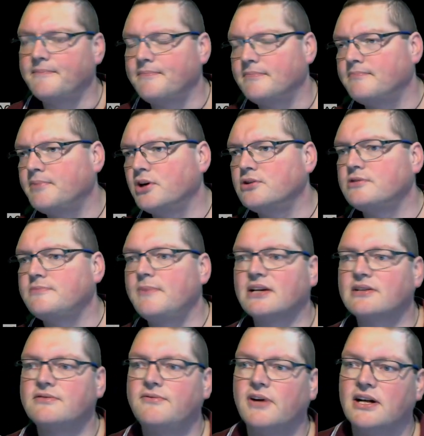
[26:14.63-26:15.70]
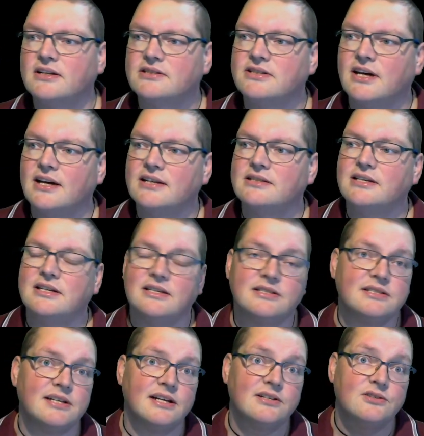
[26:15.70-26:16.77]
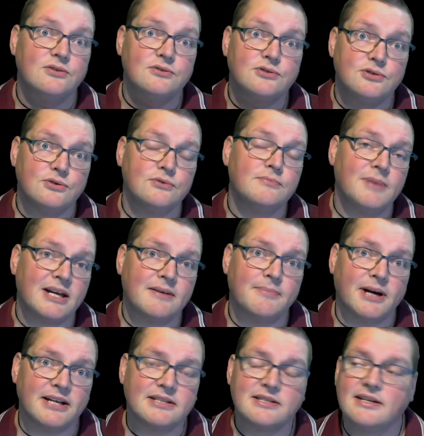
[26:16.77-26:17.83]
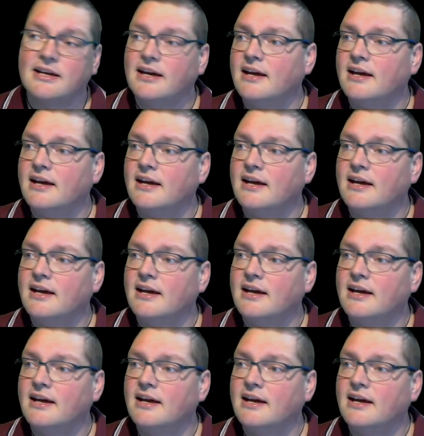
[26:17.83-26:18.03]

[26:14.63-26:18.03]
post max file size is set to 2 megabytes,